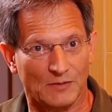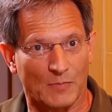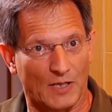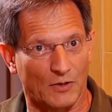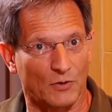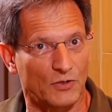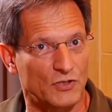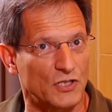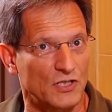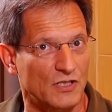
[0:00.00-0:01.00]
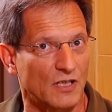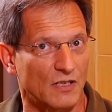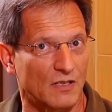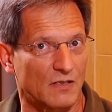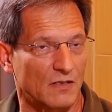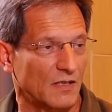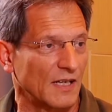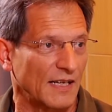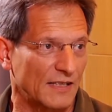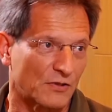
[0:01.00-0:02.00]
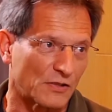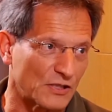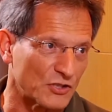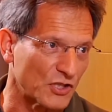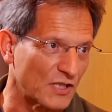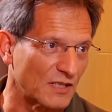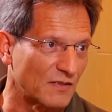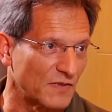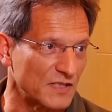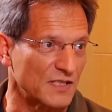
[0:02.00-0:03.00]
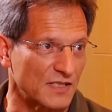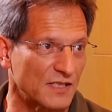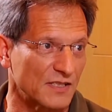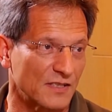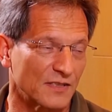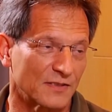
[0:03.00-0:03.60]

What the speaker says: My origin is an electrical engineer and physicist.